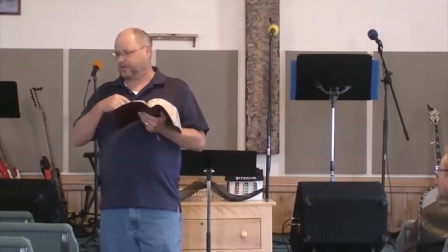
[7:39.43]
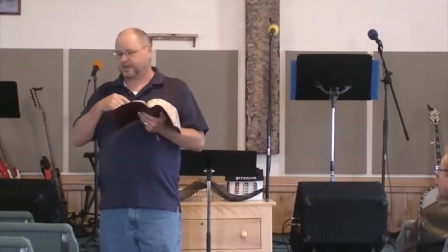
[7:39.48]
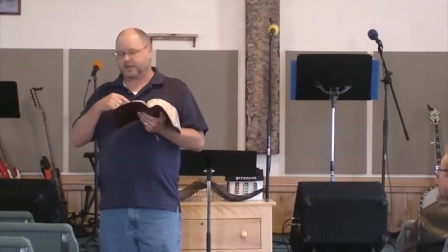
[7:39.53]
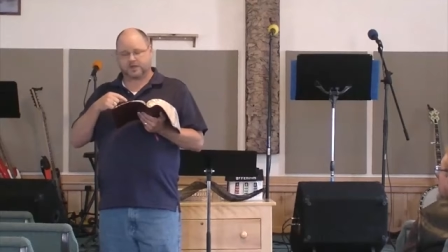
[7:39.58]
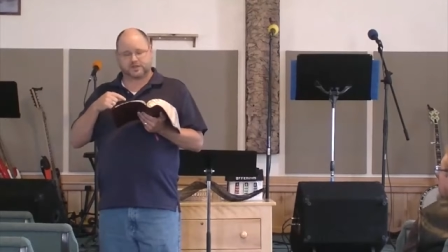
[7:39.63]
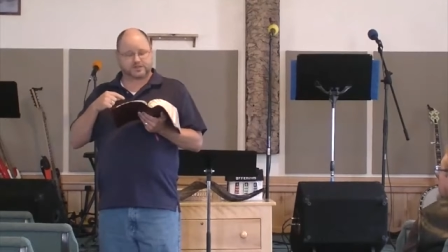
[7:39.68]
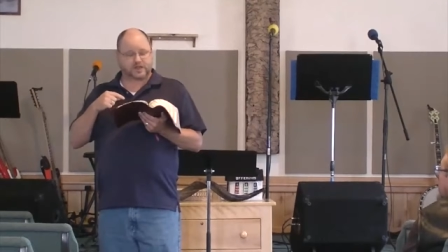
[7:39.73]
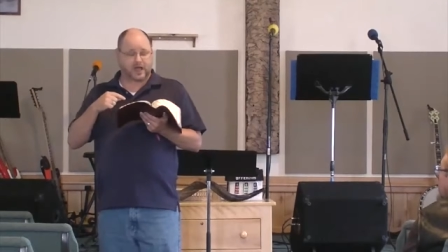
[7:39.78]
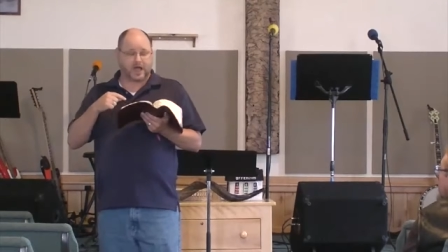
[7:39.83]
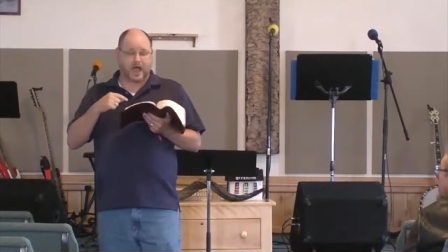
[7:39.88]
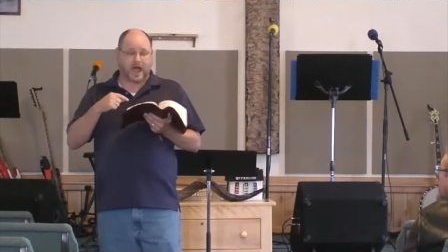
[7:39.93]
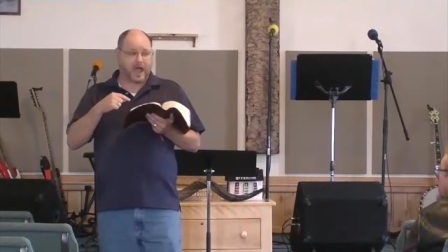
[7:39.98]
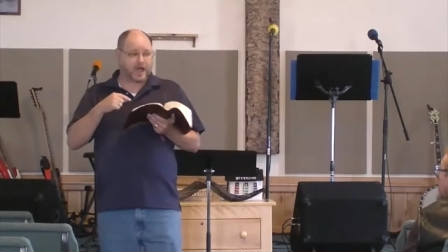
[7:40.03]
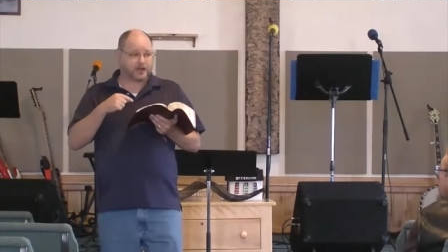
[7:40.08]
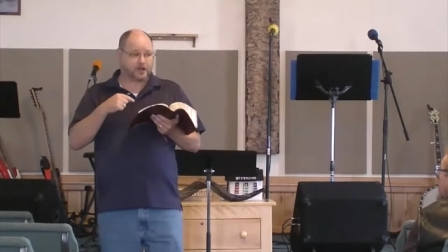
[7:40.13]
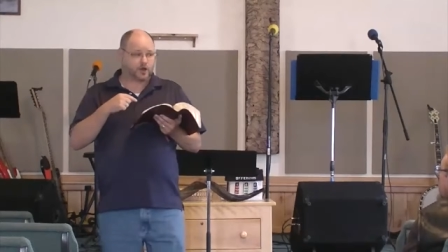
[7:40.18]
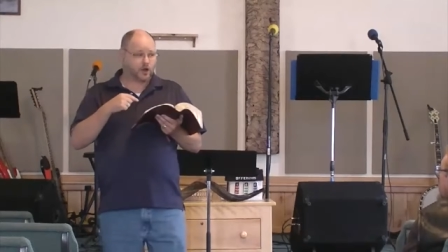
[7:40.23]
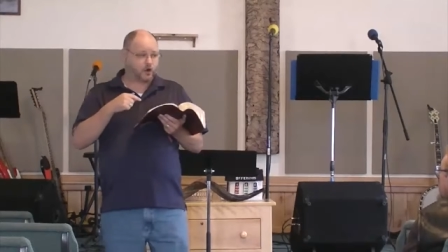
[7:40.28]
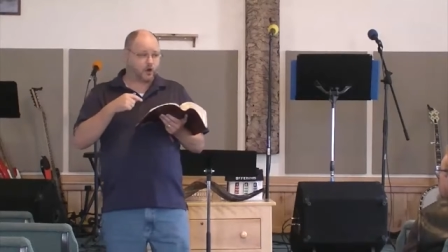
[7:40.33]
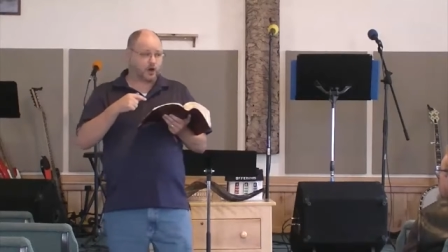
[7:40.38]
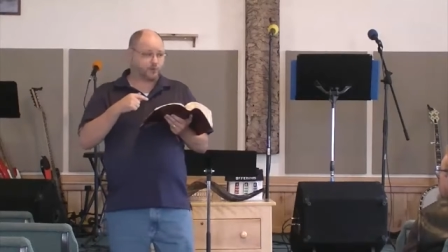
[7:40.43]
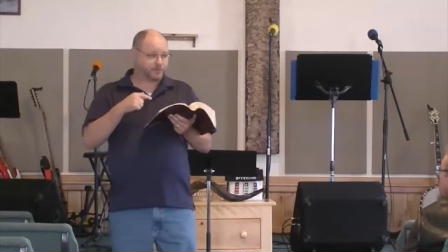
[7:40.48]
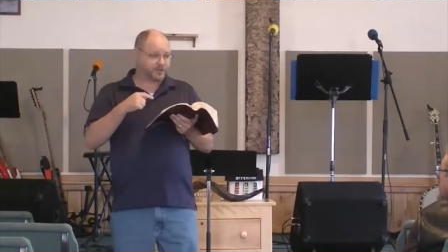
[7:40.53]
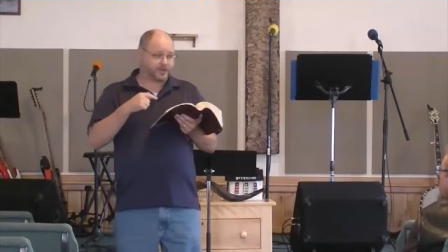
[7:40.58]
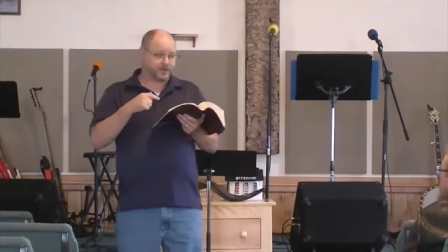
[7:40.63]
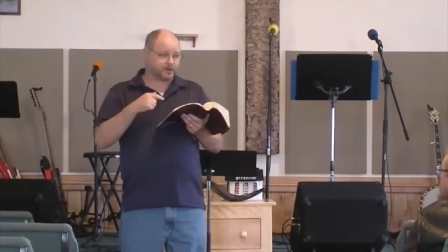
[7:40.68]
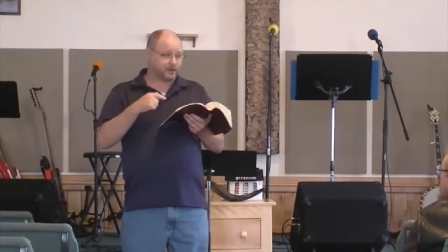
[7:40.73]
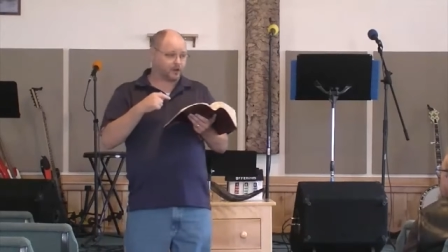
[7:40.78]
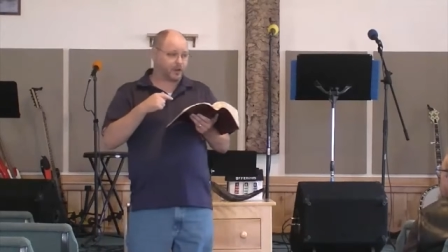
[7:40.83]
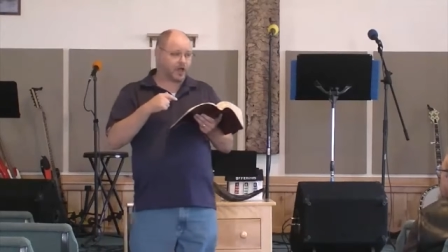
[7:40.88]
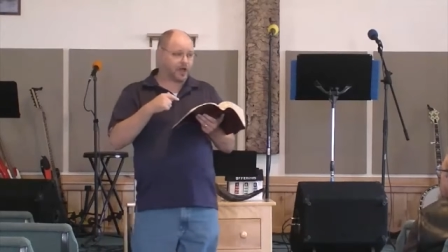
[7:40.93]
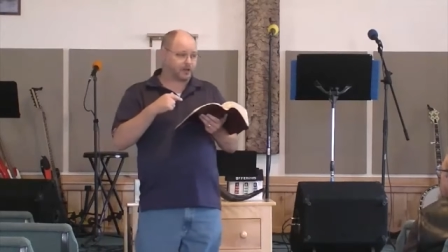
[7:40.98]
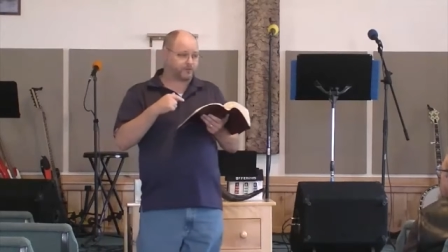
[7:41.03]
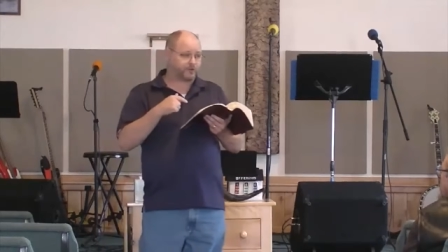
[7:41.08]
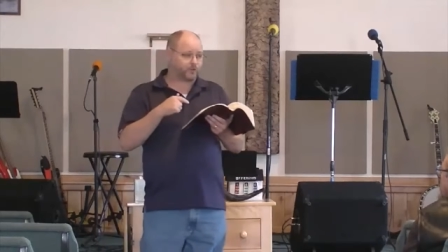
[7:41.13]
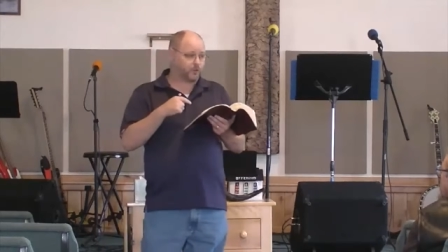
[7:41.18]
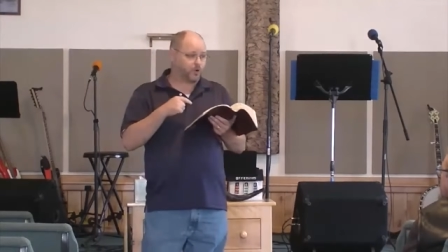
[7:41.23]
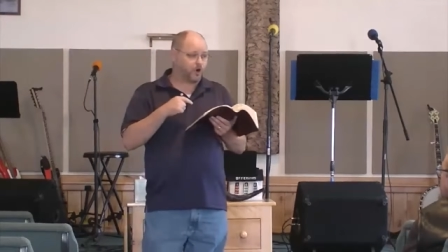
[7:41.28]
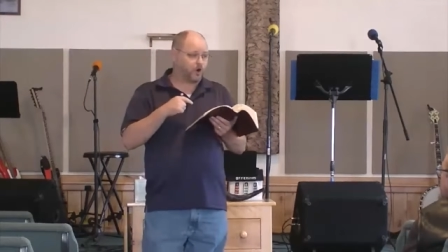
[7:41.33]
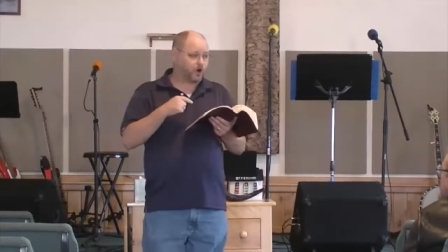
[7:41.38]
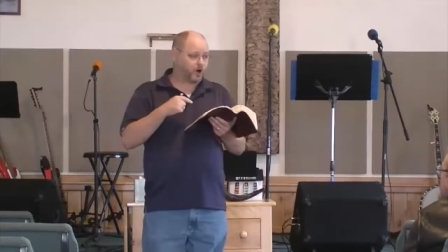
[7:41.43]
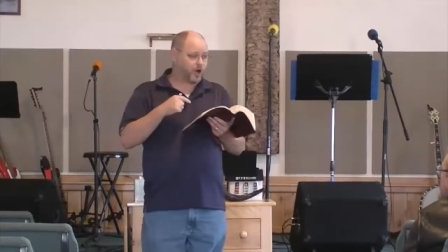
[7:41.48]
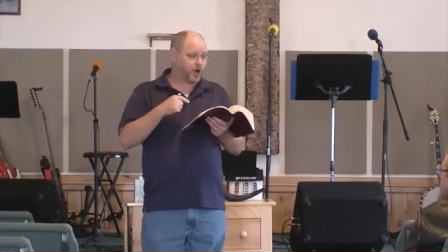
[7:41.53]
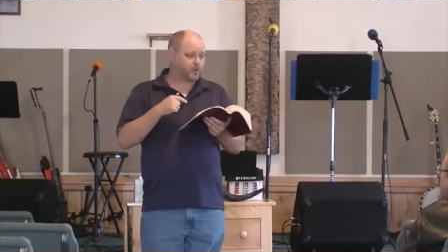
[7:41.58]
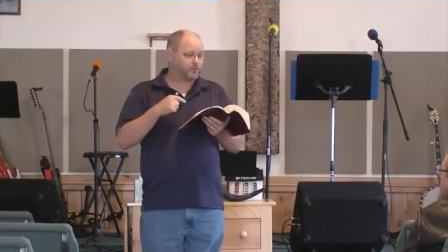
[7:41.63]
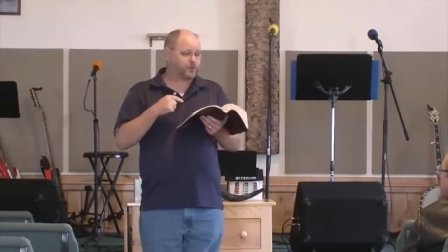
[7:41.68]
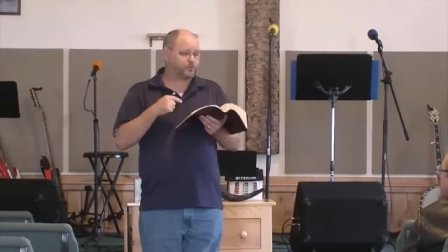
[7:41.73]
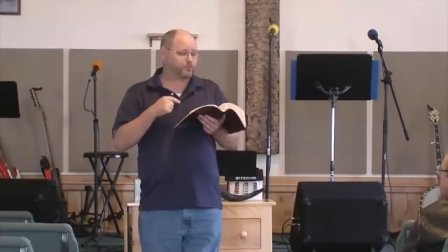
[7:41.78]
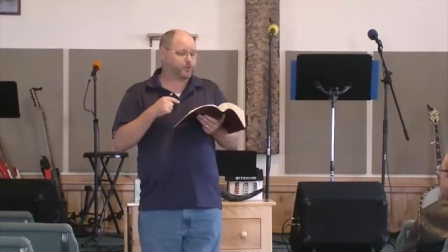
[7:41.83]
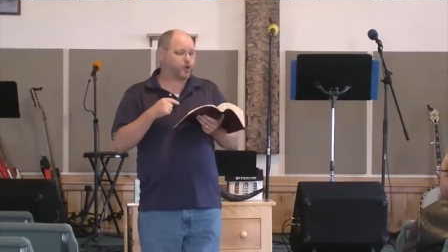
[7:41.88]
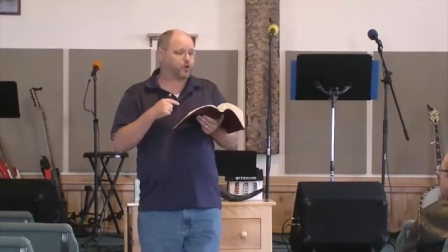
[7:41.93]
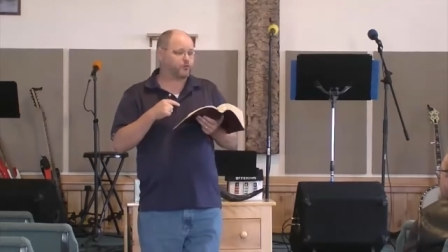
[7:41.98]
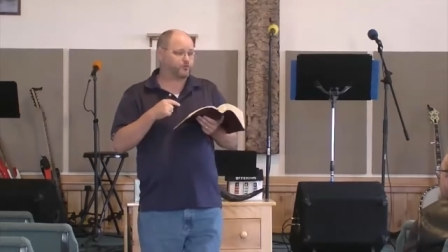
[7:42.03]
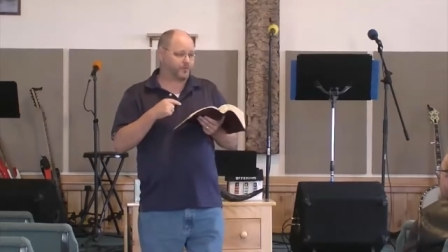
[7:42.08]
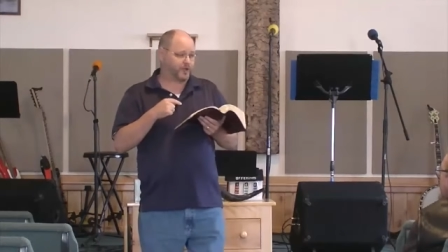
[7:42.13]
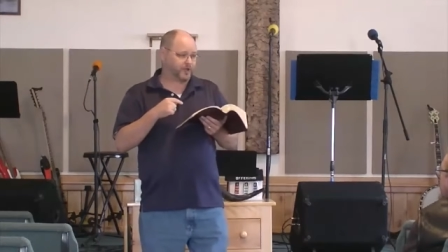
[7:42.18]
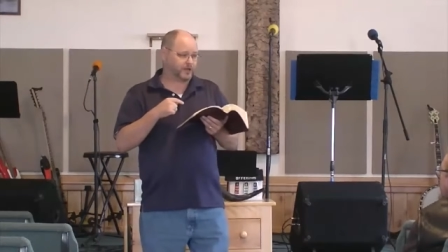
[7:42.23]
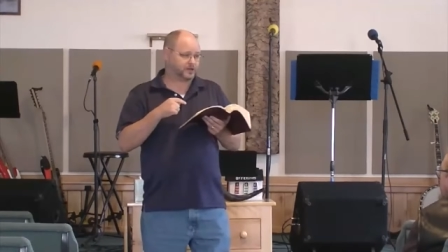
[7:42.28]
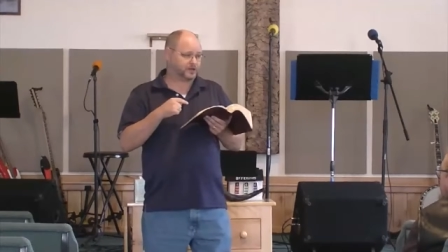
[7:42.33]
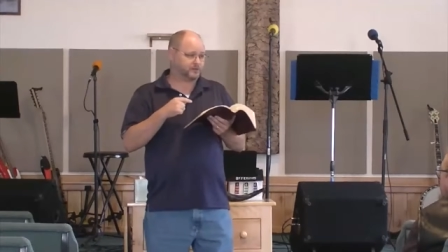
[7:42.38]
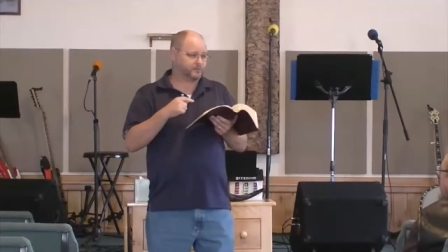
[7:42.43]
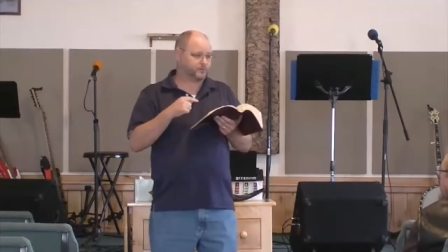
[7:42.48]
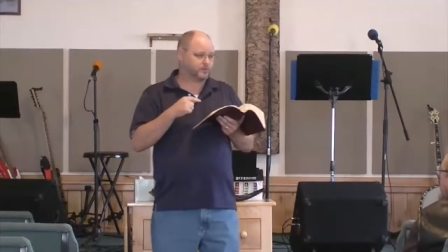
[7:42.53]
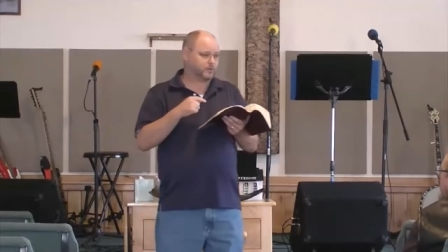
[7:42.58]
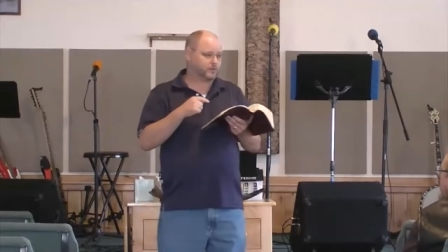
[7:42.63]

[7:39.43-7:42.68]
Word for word: because I, I know I'm getting a lot of it wrong. I'm imperfect.